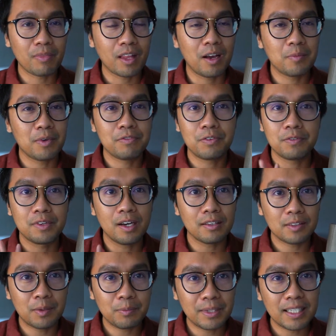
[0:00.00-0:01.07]
If you've got
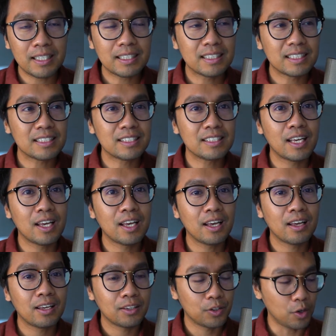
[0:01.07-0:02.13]
the means,
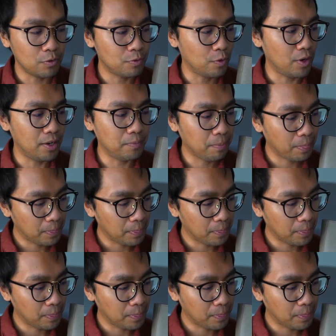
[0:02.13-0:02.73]
go for it.